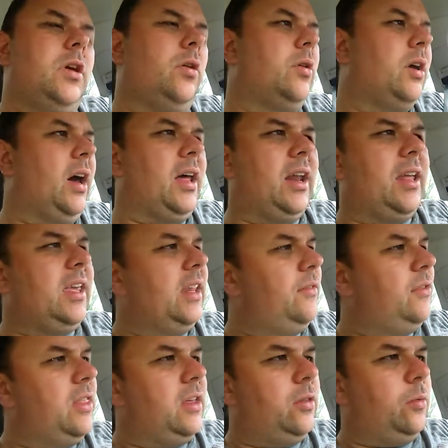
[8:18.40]
Oh God, I can't
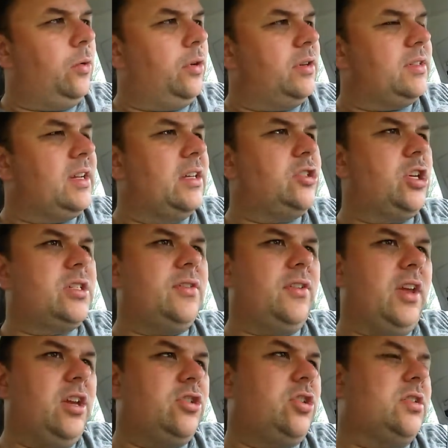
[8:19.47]
even think of the word. It's not
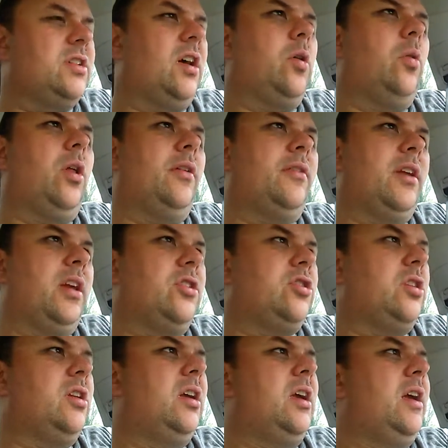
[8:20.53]
justification. It's not
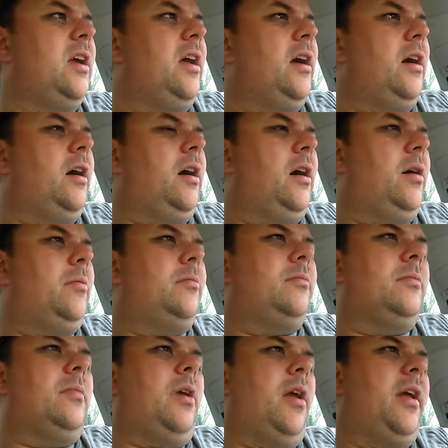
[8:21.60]
qualification.
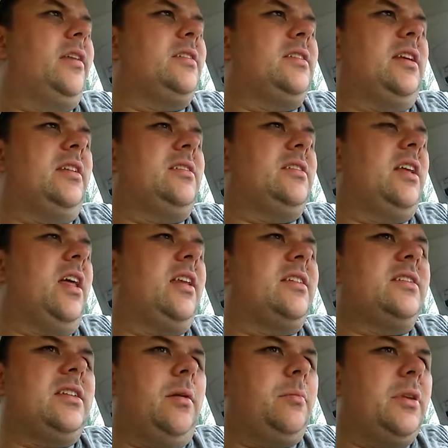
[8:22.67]
It's not
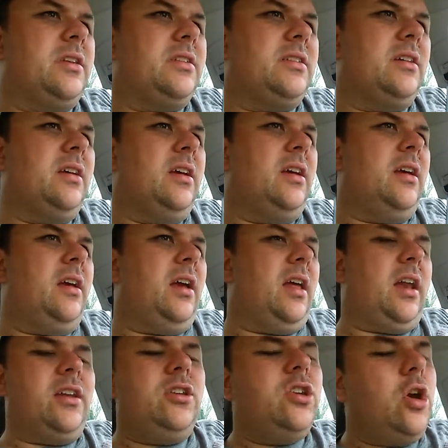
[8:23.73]
acceptance.
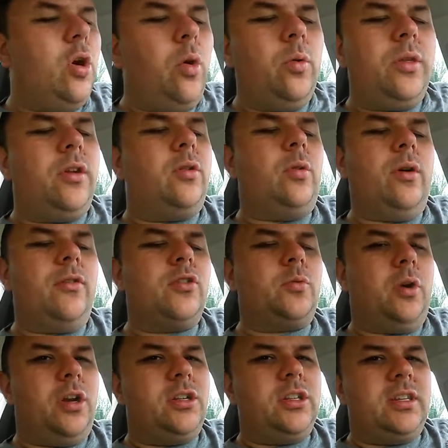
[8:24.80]
And I know that whoever's
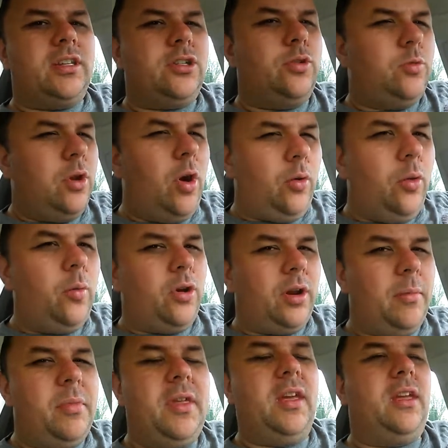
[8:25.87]
watching this, the
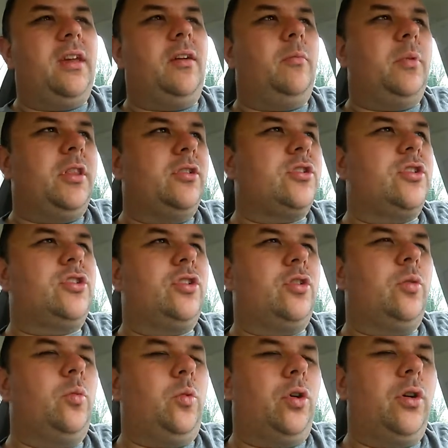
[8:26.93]
word I'm thinking of. But there's a
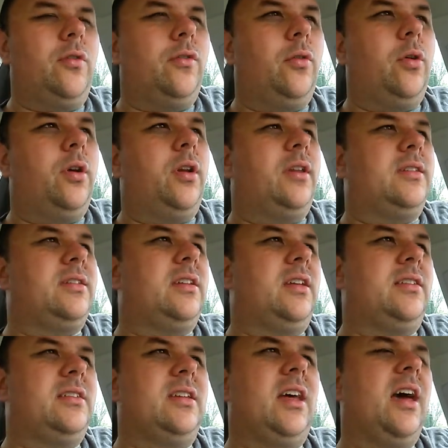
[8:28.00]
certain word for it.
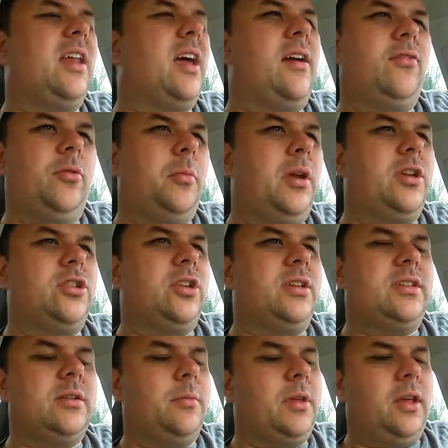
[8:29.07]
It's a not affirmation.
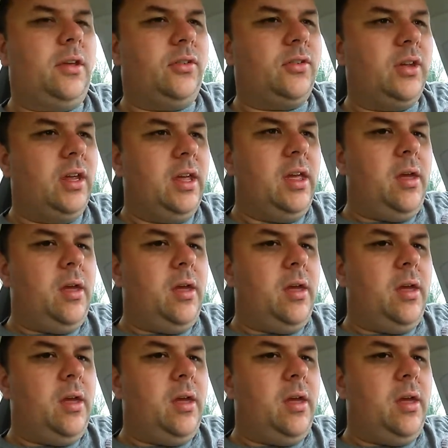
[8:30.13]
It's something else.